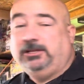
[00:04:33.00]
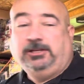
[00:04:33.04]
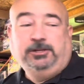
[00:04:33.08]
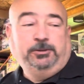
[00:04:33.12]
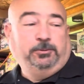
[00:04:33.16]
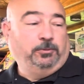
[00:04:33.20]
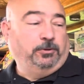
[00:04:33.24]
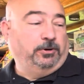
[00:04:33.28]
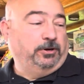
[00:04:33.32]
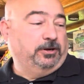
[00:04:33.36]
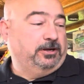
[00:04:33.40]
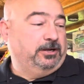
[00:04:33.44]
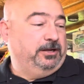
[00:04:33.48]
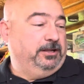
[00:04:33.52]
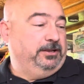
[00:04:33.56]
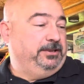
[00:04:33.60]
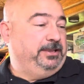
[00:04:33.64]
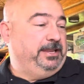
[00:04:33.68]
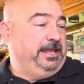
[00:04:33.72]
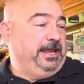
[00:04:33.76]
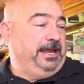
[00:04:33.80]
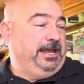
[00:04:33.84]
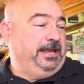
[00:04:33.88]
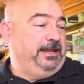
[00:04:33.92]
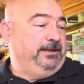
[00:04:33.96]
work on
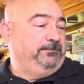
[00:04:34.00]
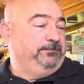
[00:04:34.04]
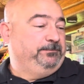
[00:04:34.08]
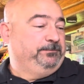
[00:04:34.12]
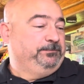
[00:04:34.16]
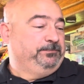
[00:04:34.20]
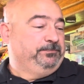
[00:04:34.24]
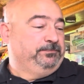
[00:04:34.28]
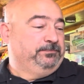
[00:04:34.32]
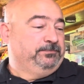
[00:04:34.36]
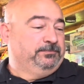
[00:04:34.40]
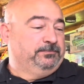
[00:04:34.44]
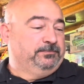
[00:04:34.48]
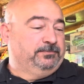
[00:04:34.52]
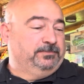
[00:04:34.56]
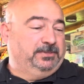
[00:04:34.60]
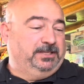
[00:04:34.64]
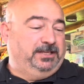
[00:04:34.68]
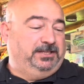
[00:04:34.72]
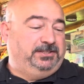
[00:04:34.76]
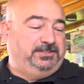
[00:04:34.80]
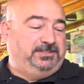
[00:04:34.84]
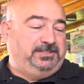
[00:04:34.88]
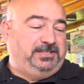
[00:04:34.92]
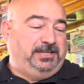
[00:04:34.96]
that.
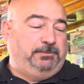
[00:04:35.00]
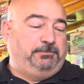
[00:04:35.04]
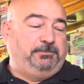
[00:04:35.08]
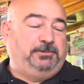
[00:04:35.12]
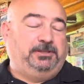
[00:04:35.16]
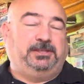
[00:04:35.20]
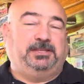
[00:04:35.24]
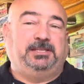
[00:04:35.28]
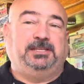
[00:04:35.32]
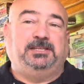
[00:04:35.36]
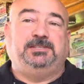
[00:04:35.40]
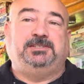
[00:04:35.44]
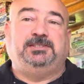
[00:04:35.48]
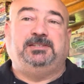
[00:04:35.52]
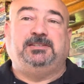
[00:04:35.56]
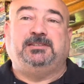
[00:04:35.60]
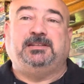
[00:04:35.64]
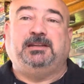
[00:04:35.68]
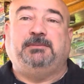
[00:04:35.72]
And same with this, as I